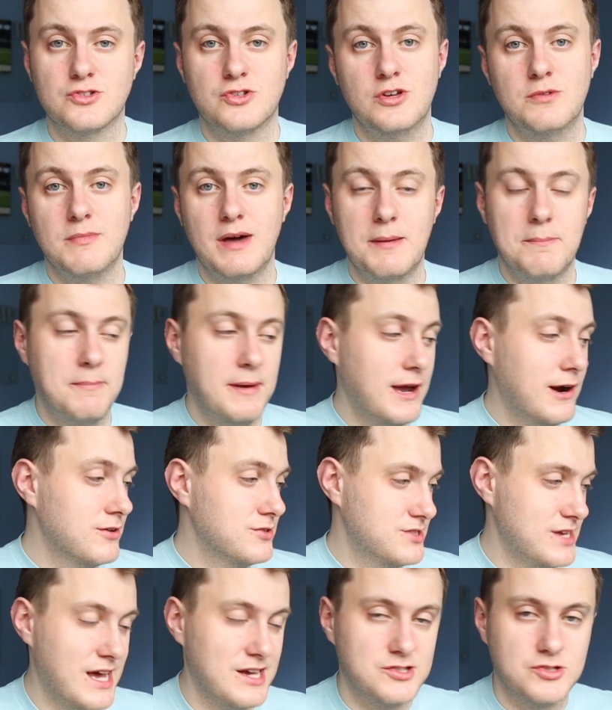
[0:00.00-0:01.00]
to my bigger
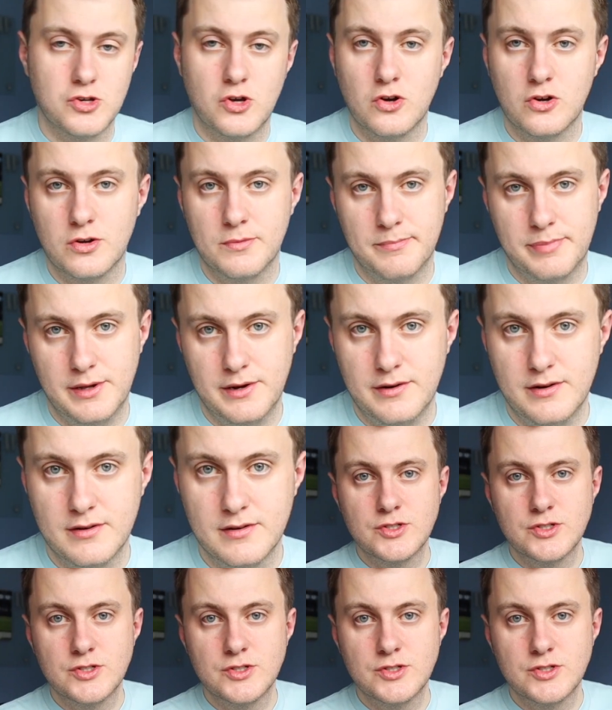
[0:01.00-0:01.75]
desktop computer.